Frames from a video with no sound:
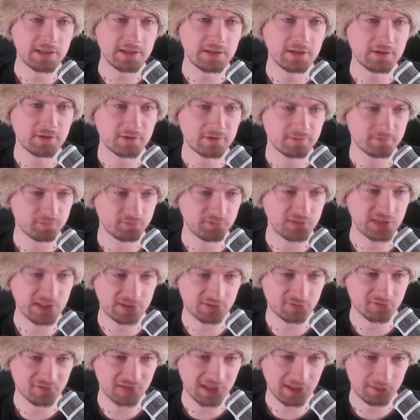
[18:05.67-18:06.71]
I need
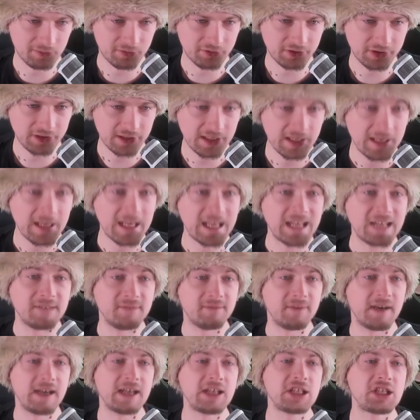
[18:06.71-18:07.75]
just to double check
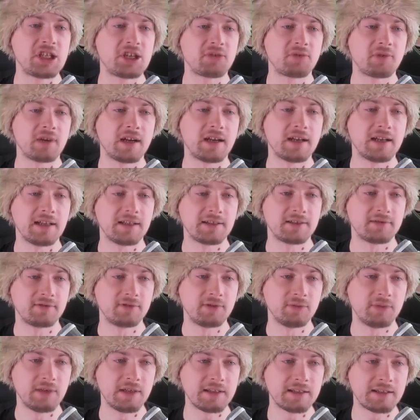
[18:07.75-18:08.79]
Vajrayana, so
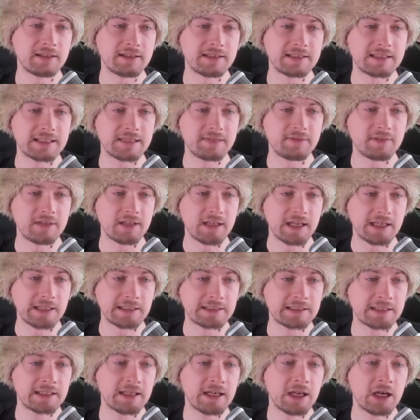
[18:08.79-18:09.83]
the one that is giving
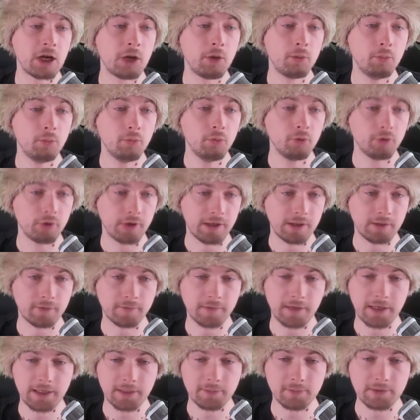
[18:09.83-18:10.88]
us morale
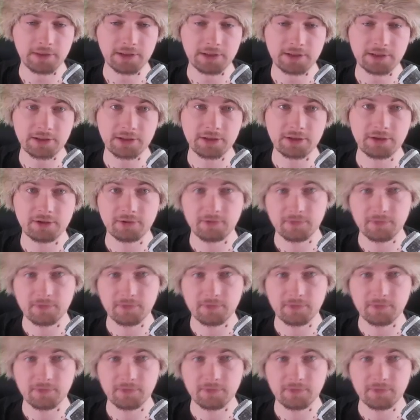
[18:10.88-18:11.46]
of armies.